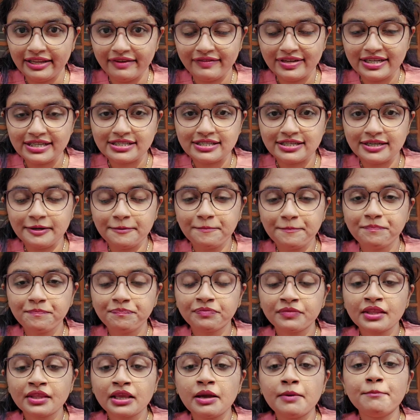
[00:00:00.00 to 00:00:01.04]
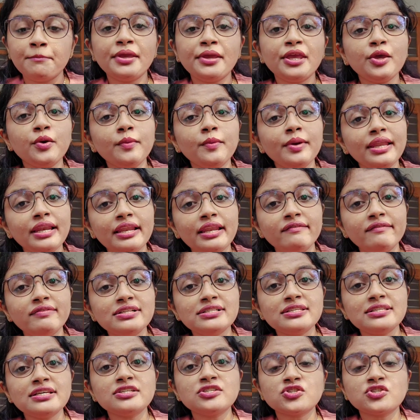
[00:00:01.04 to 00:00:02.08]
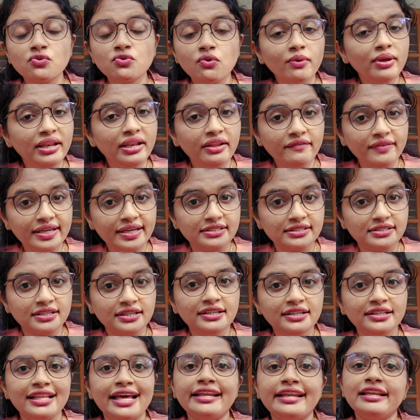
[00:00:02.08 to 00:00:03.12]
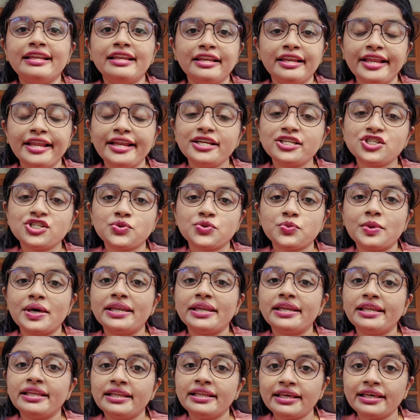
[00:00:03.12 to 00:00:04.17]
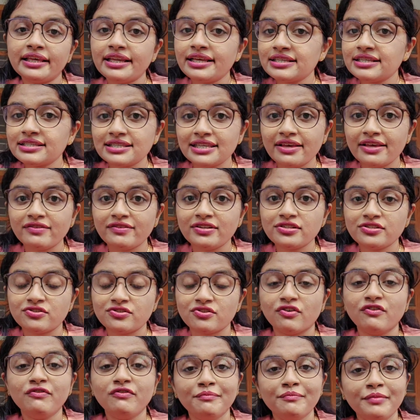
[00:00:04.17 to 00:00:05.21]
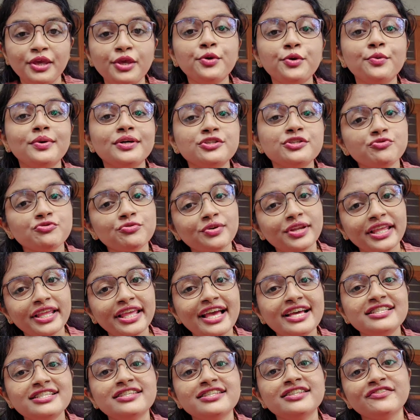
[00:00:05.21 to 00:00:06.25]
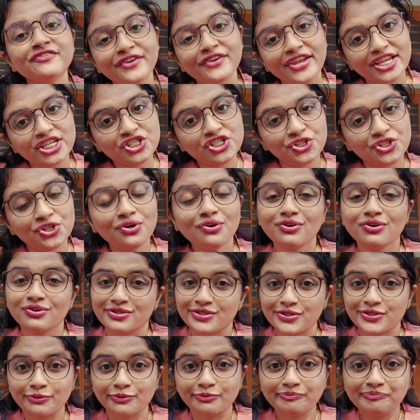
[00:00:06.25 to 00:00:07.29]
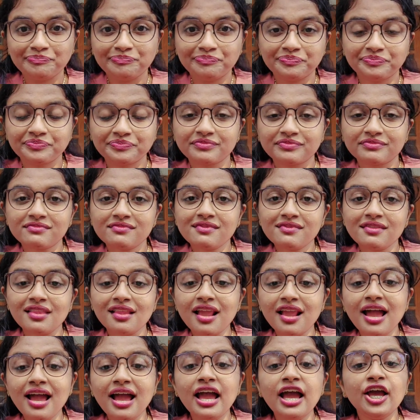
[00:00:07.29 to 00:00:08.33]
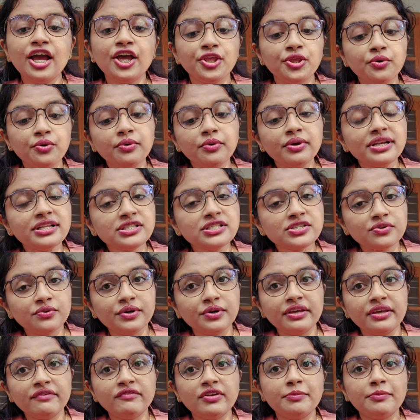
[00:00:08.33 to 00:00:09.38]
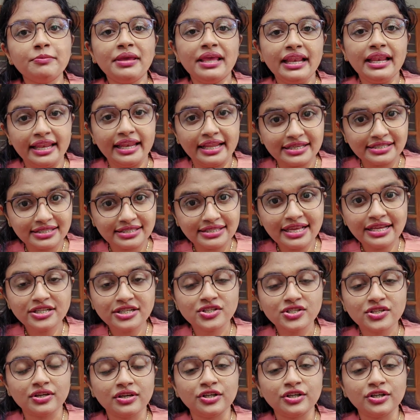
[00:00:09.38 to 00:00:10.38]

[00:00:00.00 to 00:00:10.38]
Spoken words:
elevated. BUN levels are so elevated that it leads to an increased levels of BUN to creatinine ratio also. Urine sodium will be less than